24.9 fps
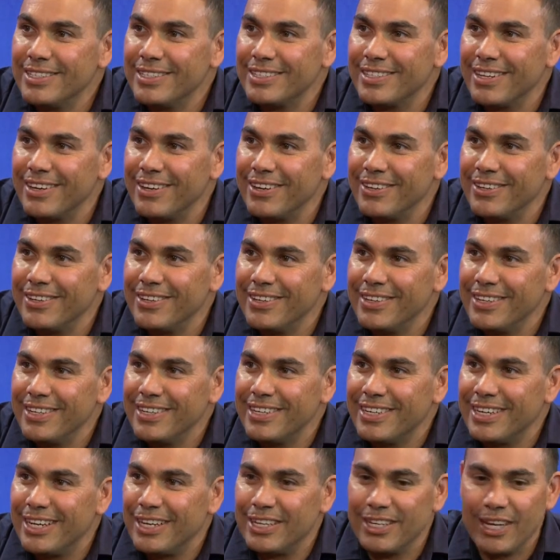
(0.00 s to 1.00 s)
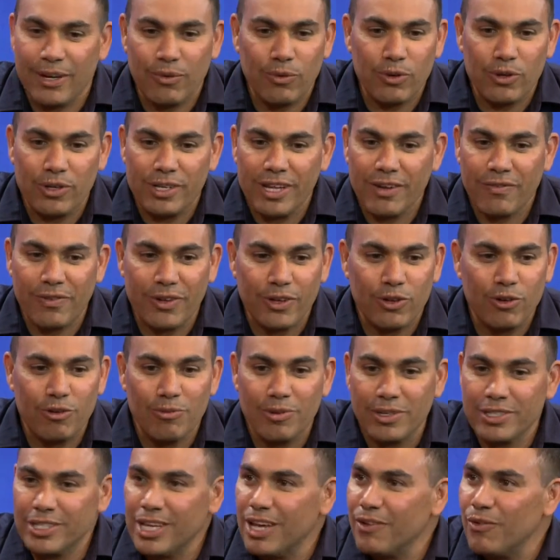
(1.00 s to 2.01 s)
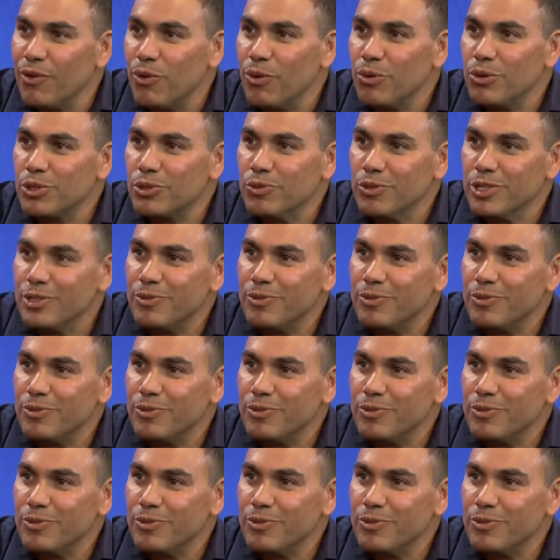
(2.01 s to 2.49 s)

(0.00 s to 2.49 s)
So, yeah, I wouldn't definitely call myself a horse